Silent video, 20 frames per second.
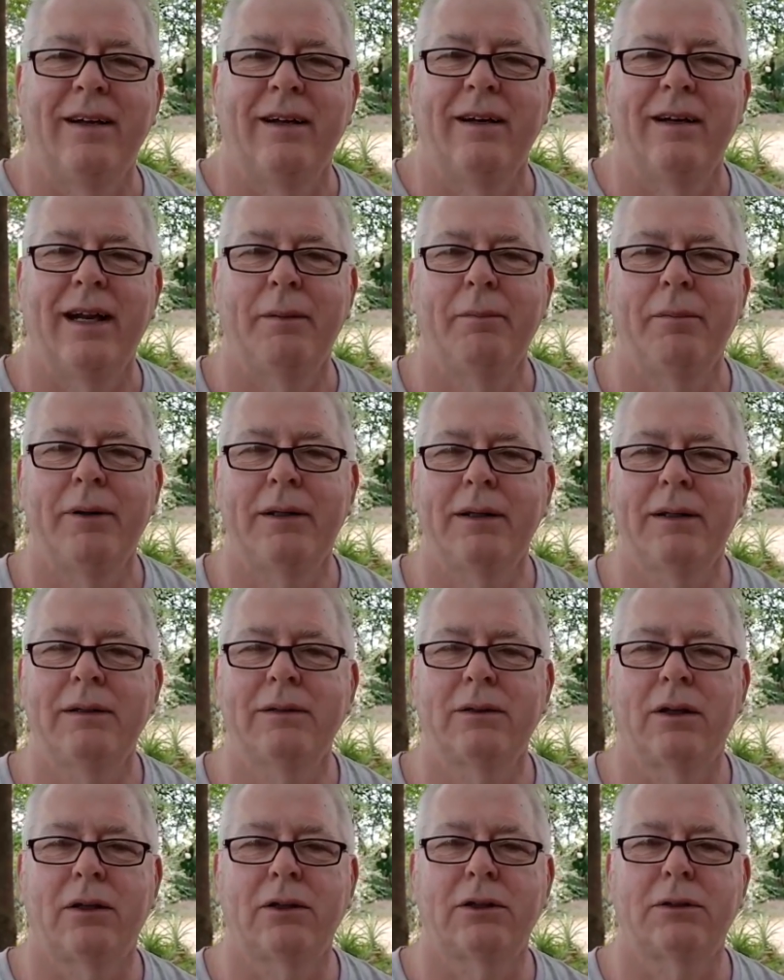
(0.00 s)

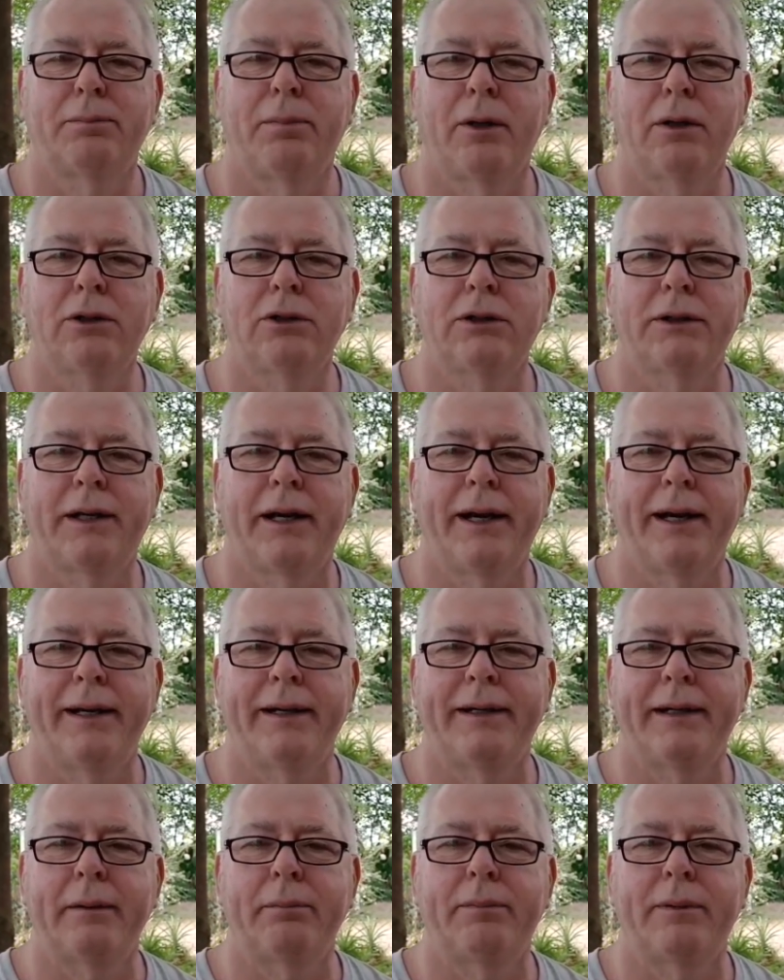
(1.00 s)
Lamingtons are sponge
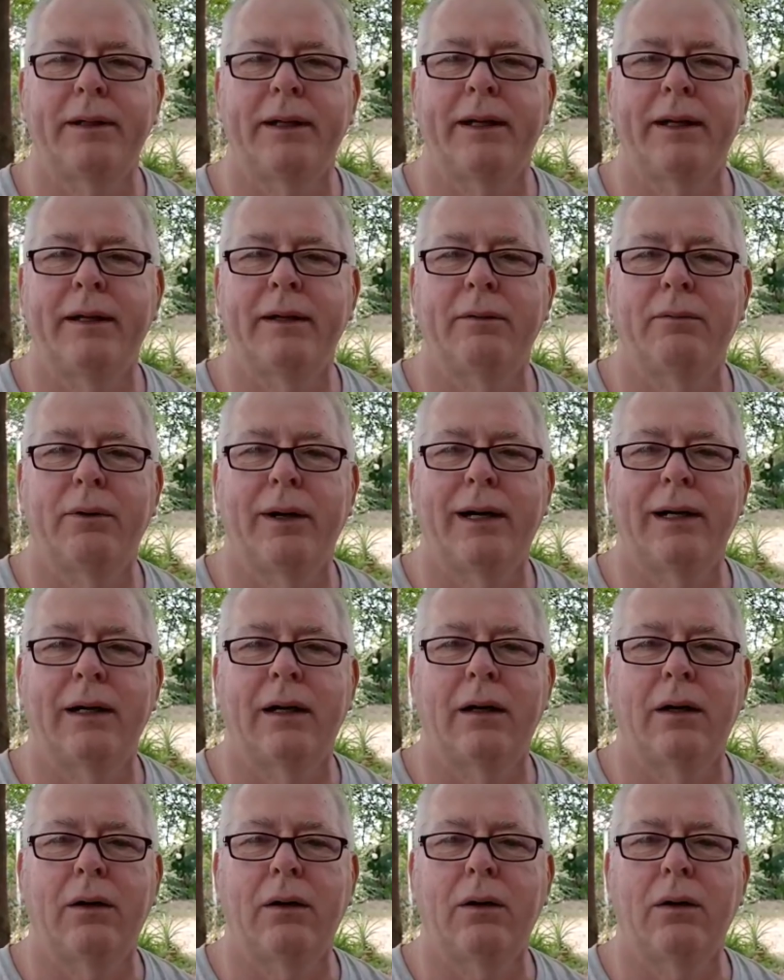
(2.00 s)
cake dipped in
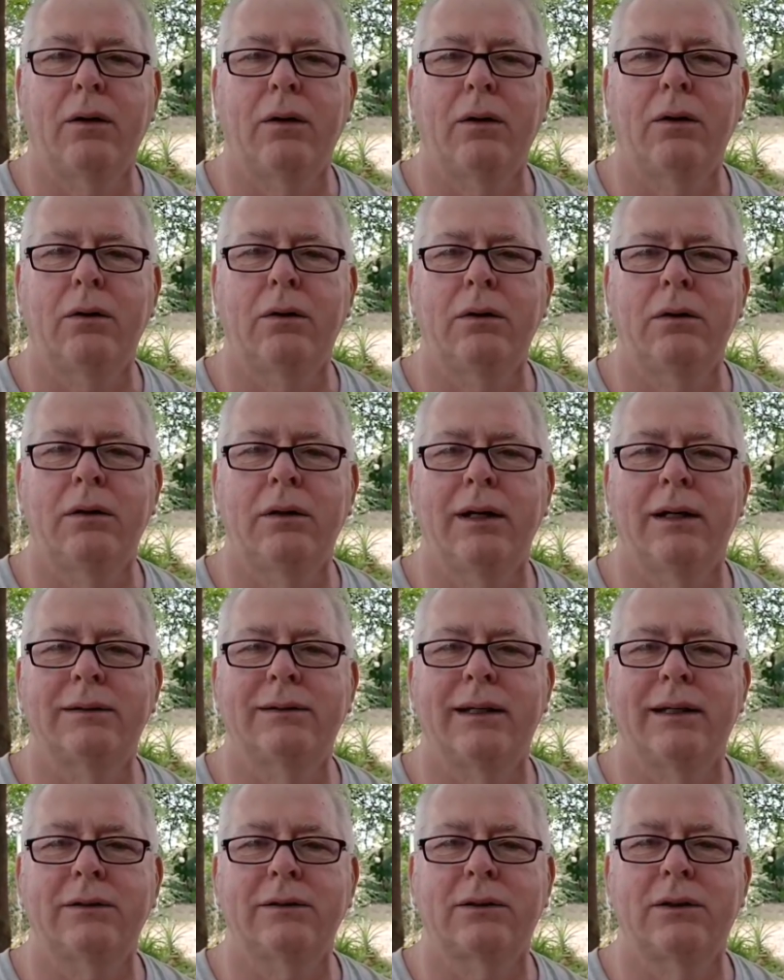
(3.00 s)
oh, that
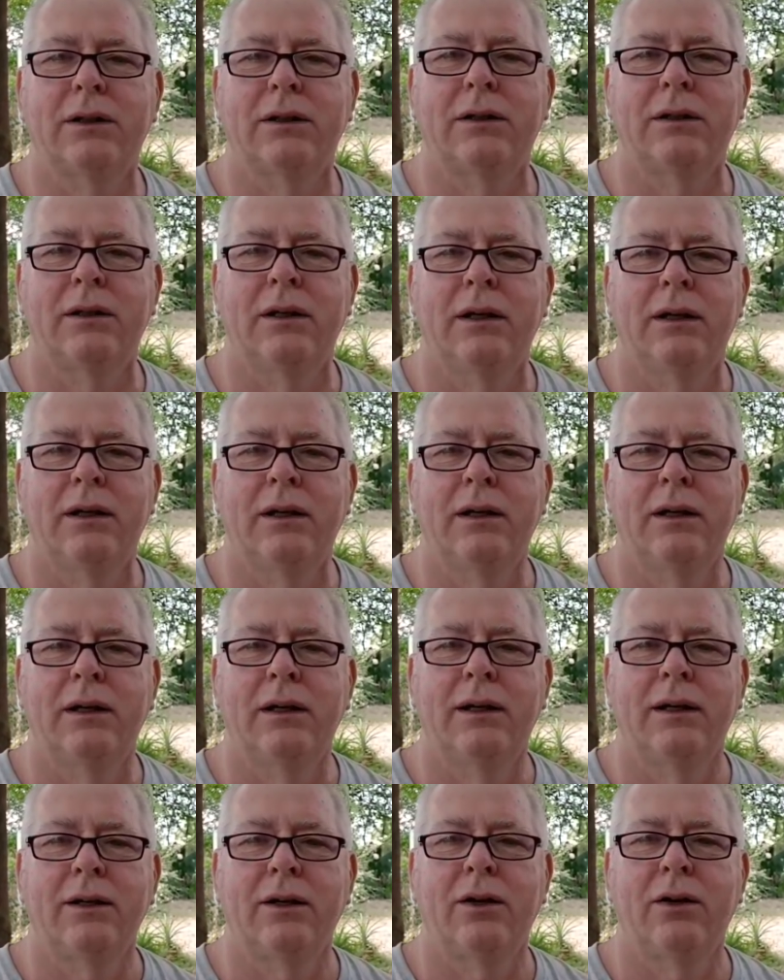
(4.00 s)
sounds good.
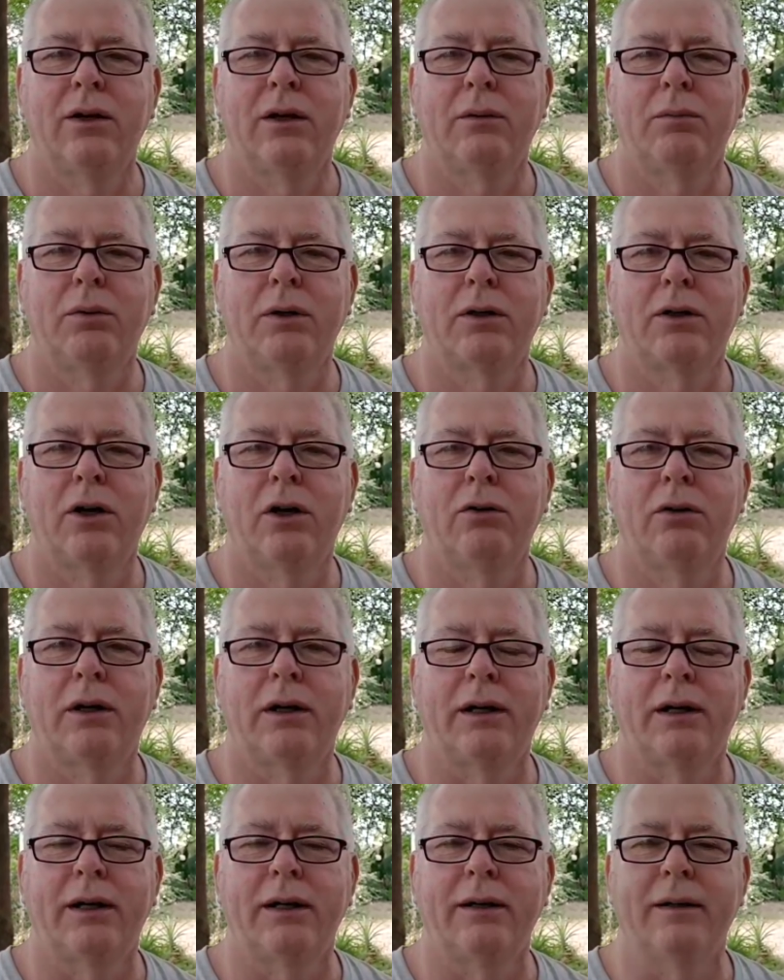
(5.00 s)
Coated with
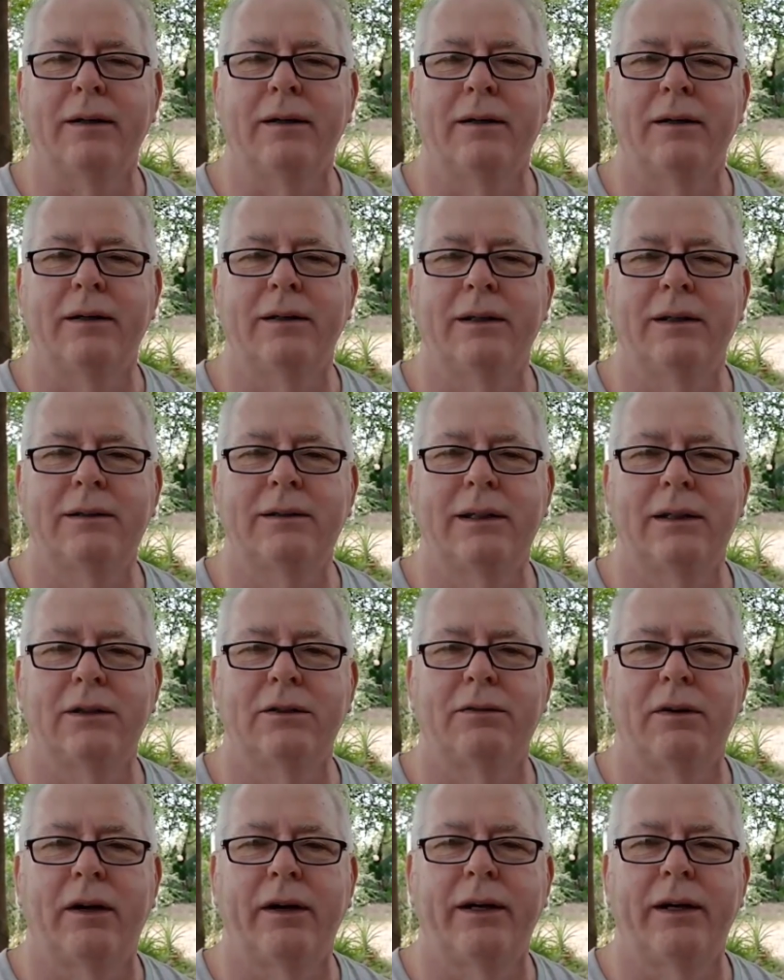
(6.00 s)
coconut. That
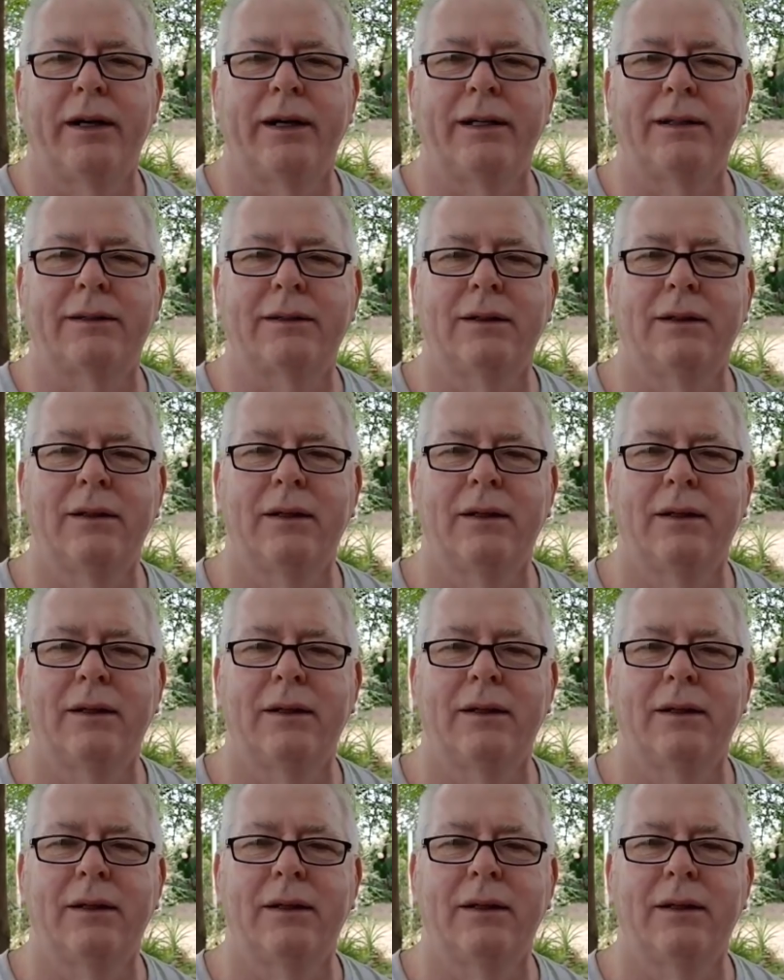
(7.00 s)
sounds very nice.